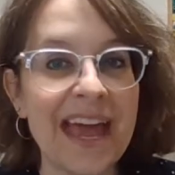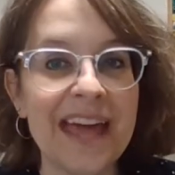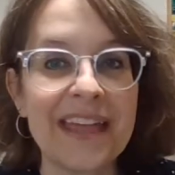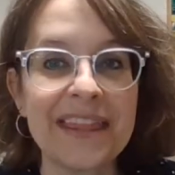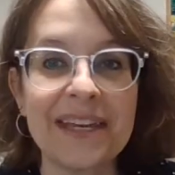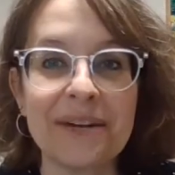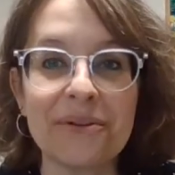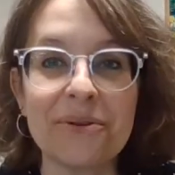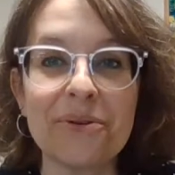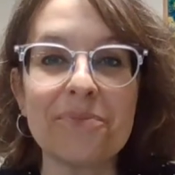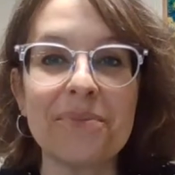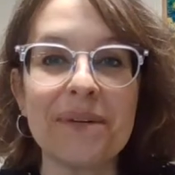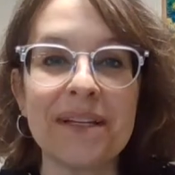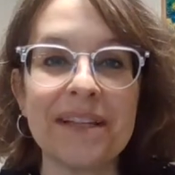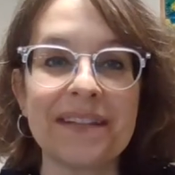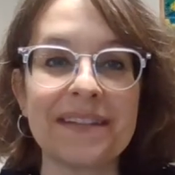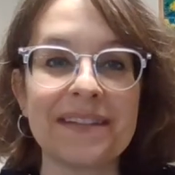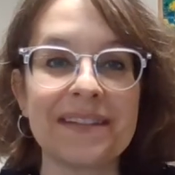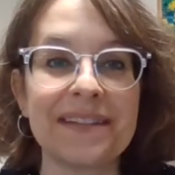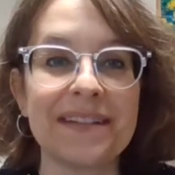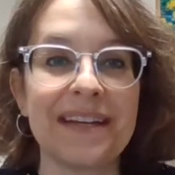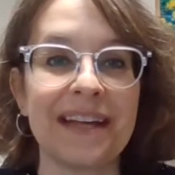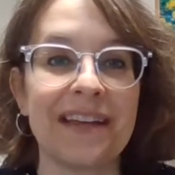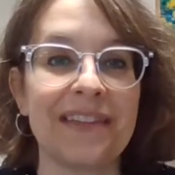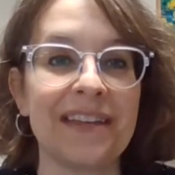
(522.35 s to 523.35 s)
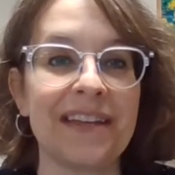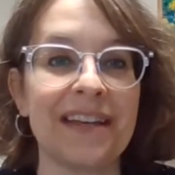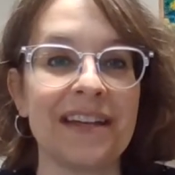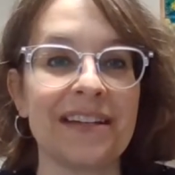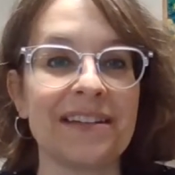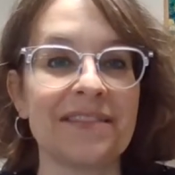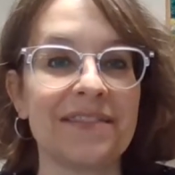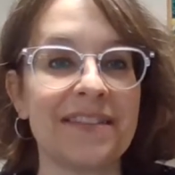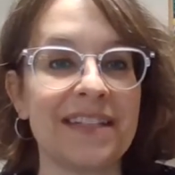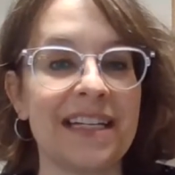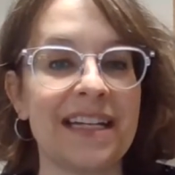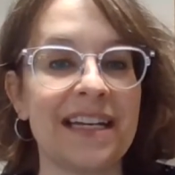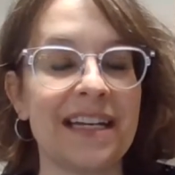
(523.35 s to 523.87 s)
They will be listed at the end
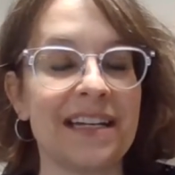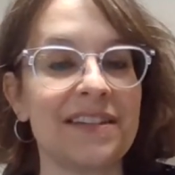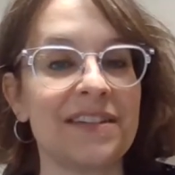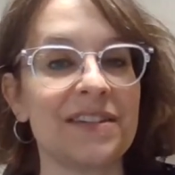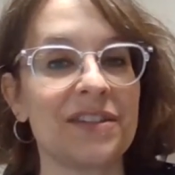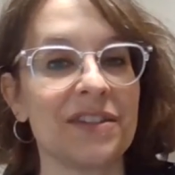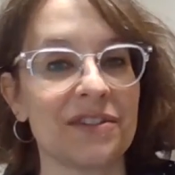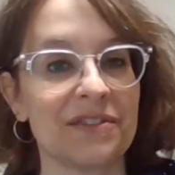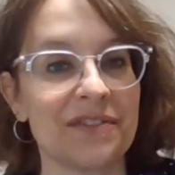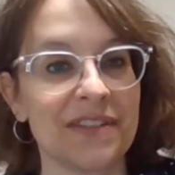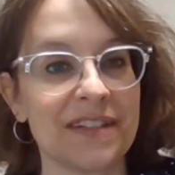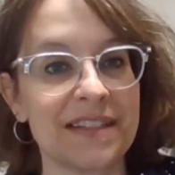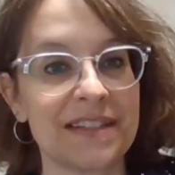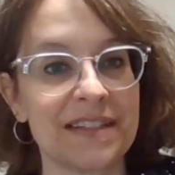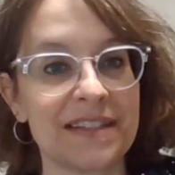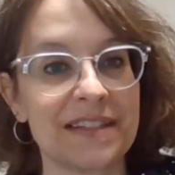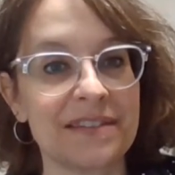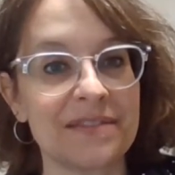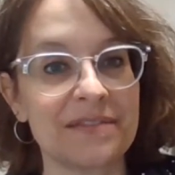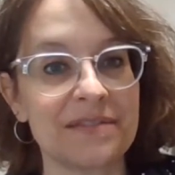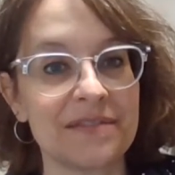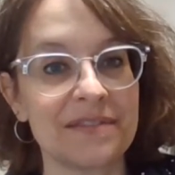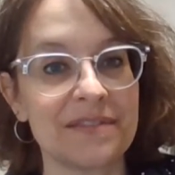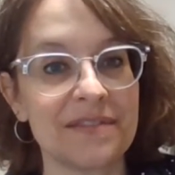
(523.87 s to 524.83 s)
of today's service.